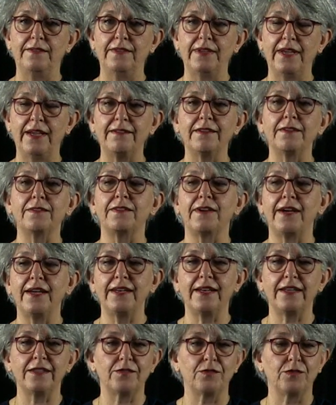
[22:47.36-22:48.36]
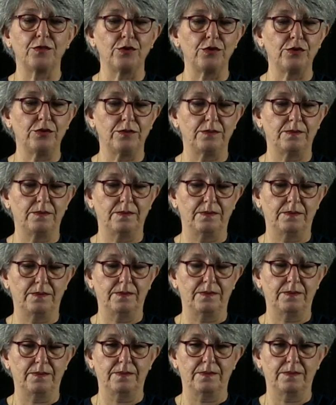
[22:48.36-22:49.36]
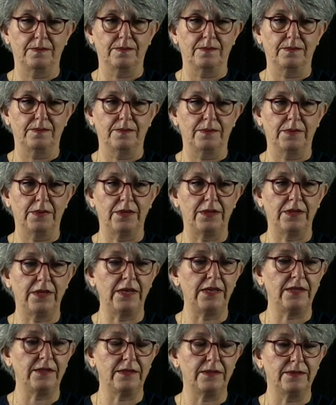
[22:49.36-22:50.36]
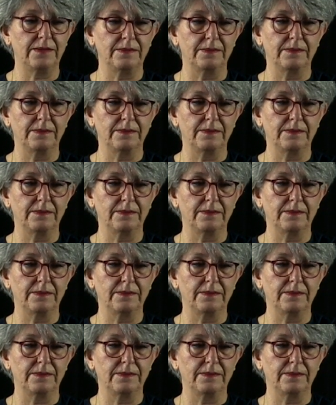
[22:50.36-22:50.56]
we have a finite volume. All right?